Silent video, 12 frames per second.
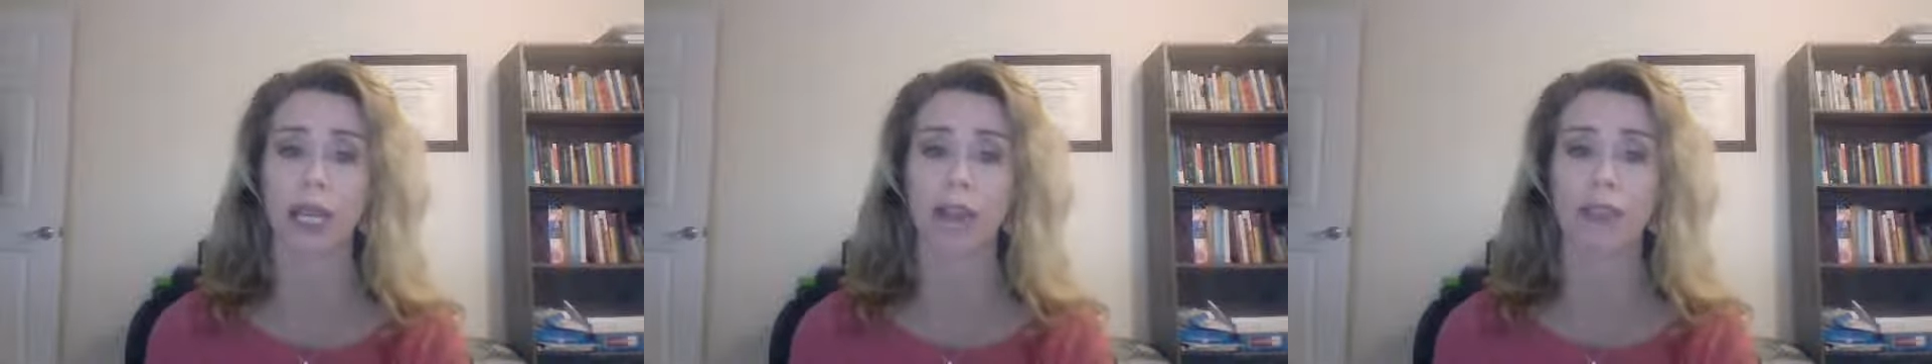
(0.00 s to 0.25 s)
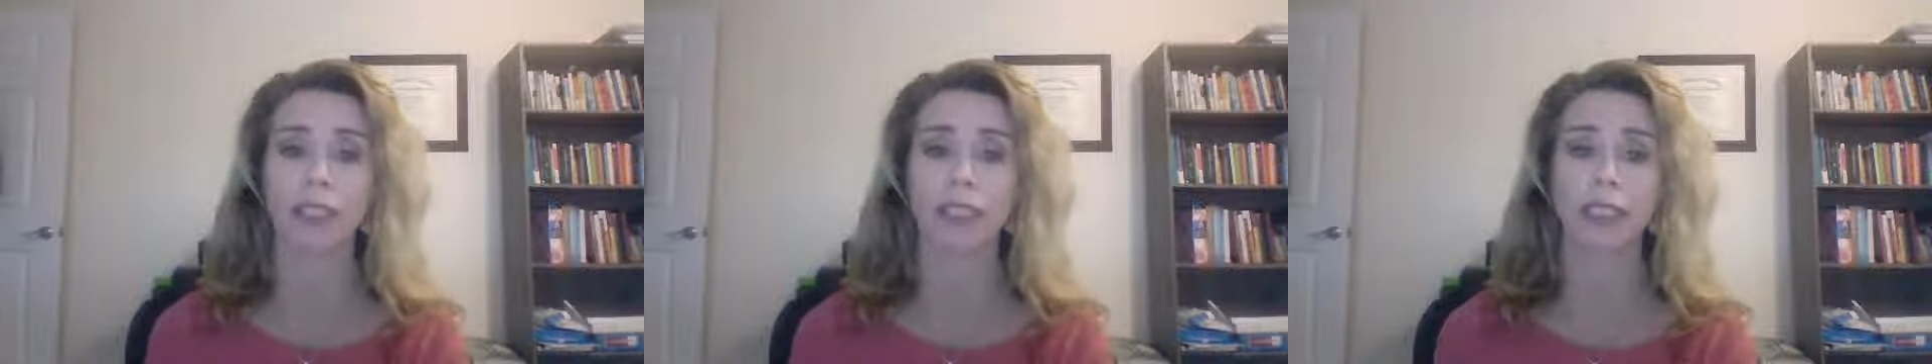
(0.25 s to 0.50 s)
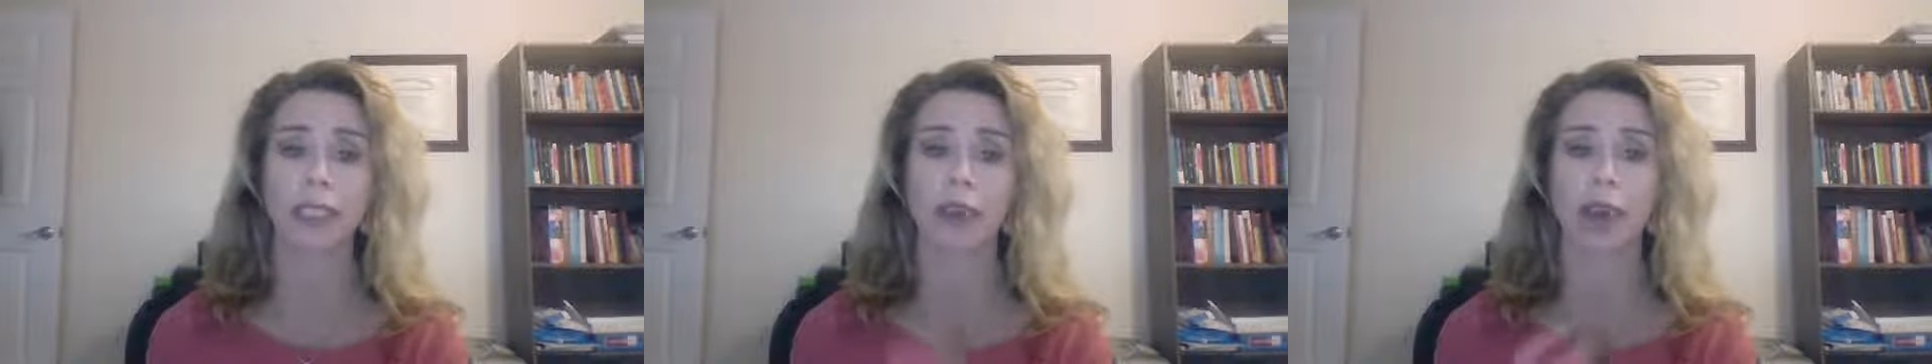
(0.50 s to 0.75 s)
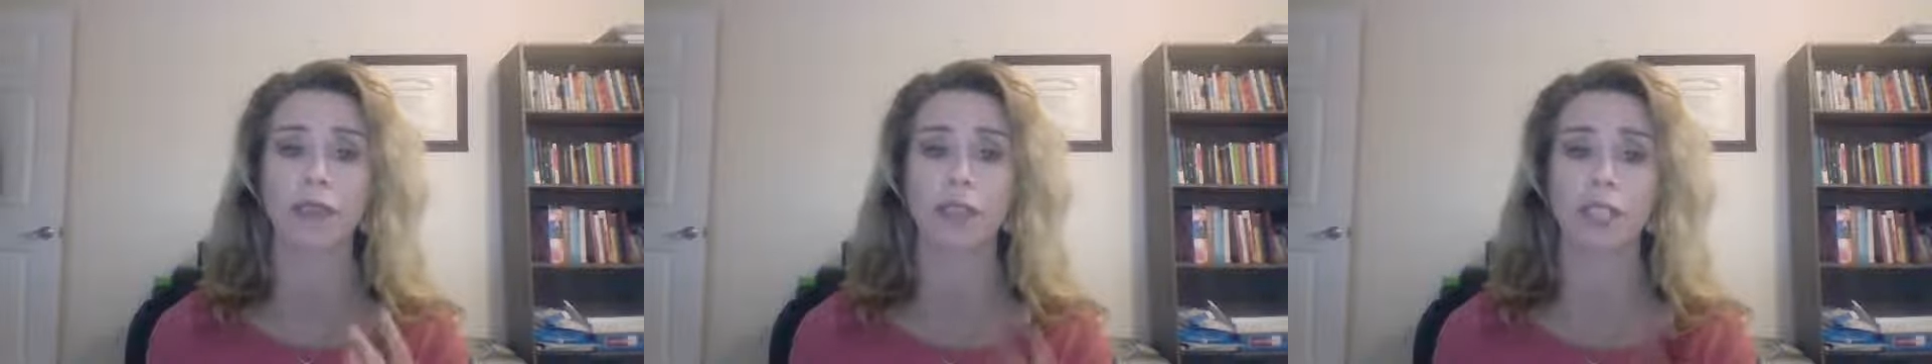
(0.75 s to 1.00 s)
And this is
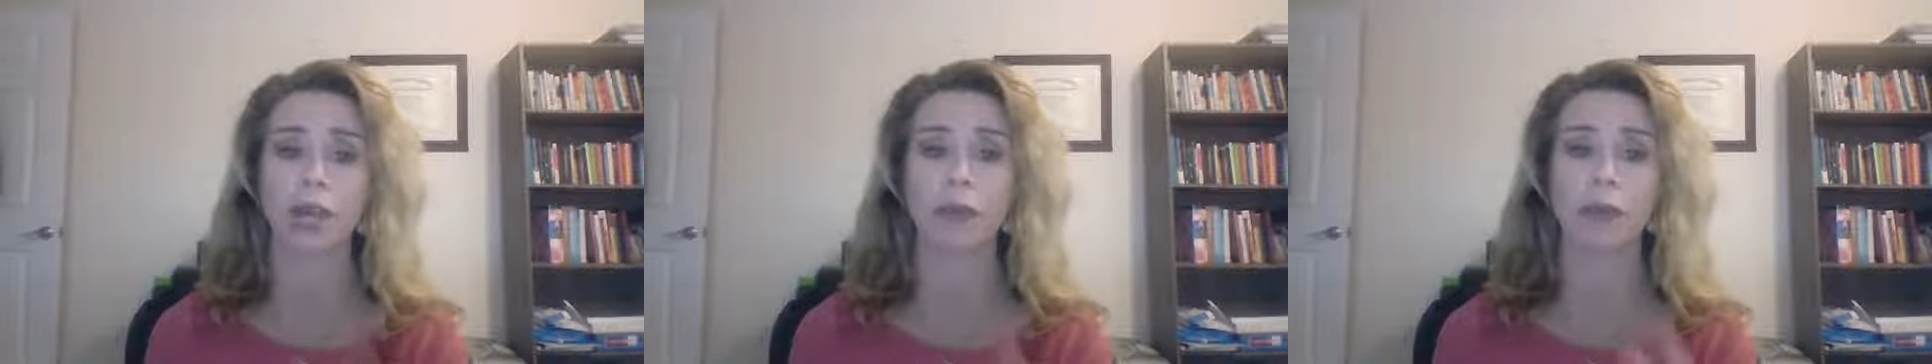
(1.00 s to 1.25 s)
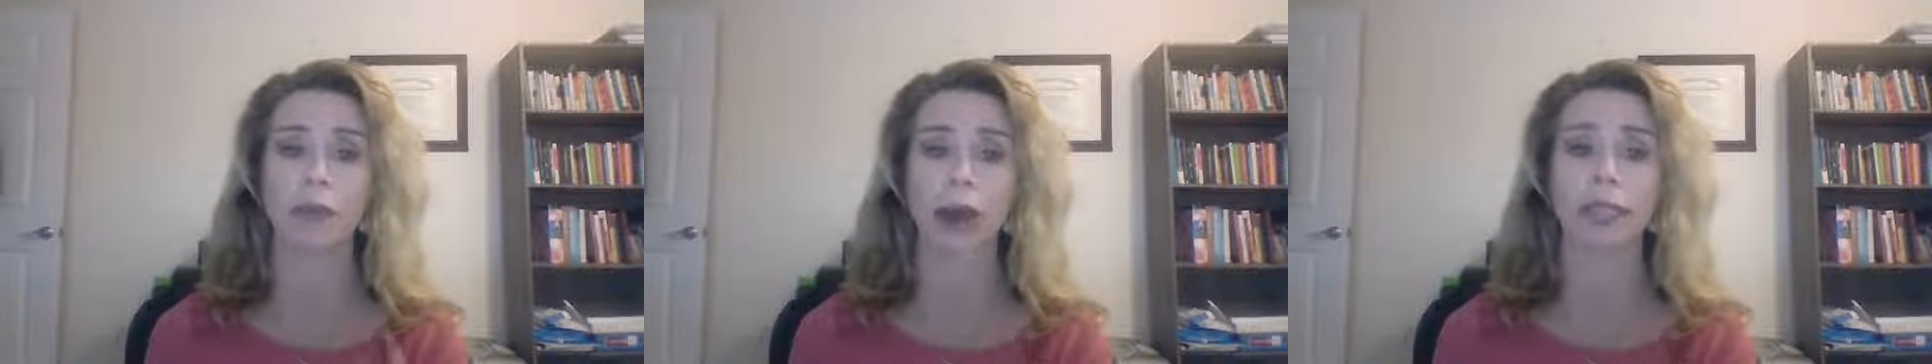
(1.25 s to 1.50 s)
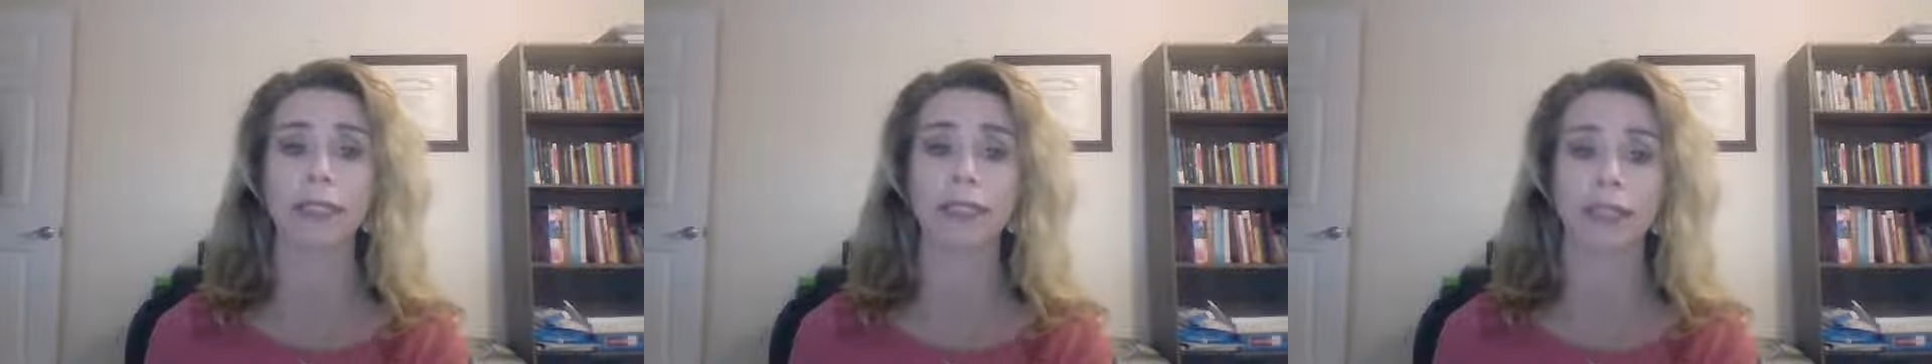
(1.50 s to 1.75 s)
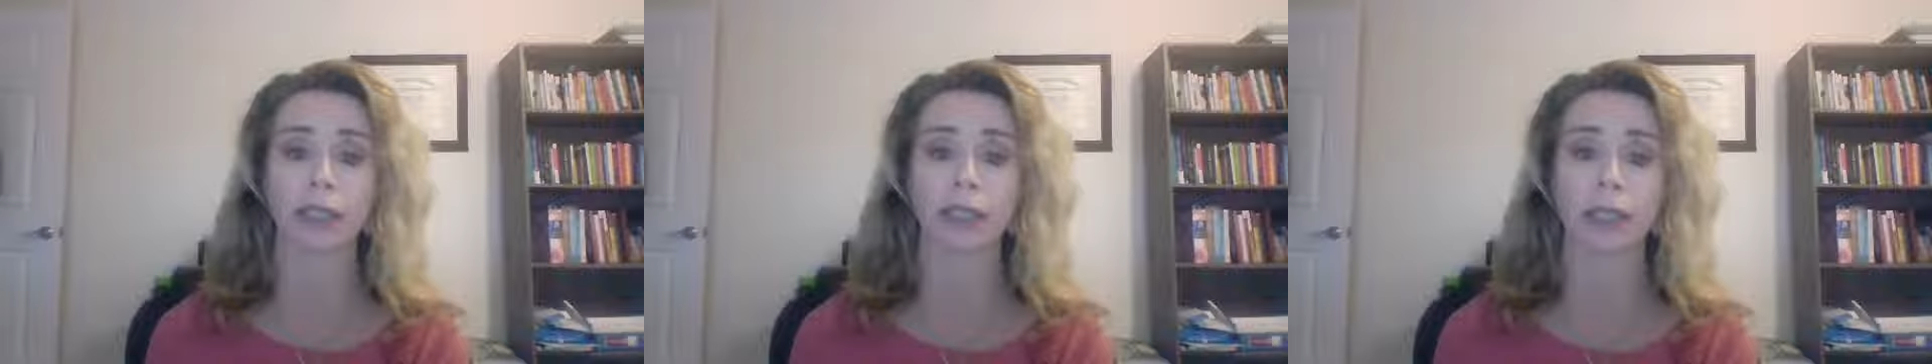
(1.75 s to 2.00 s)
that every time you buy and
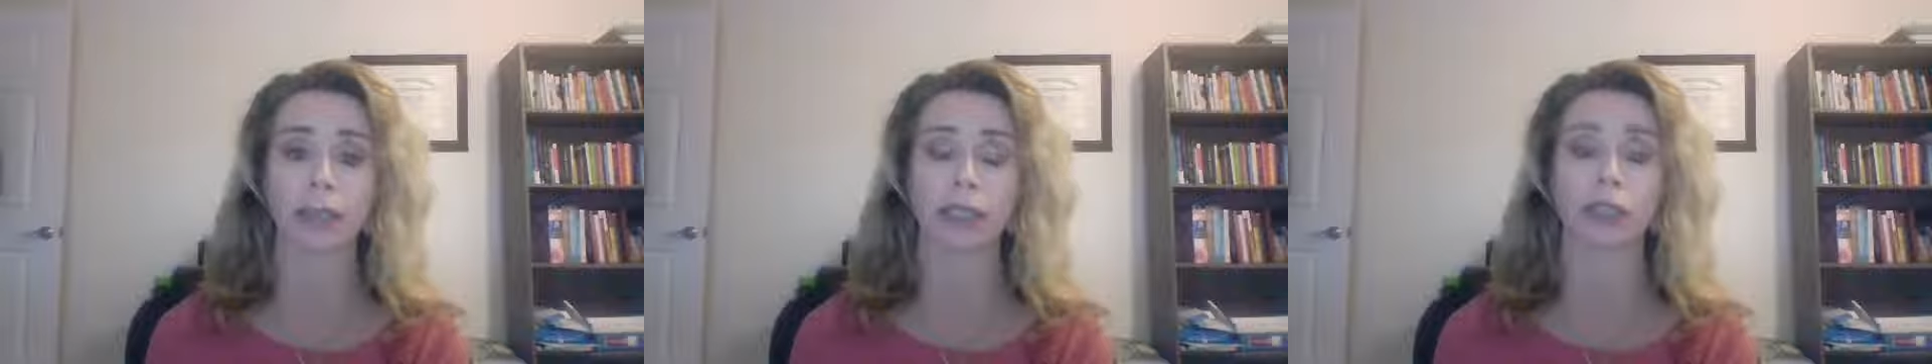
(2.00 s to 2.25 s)
sell something,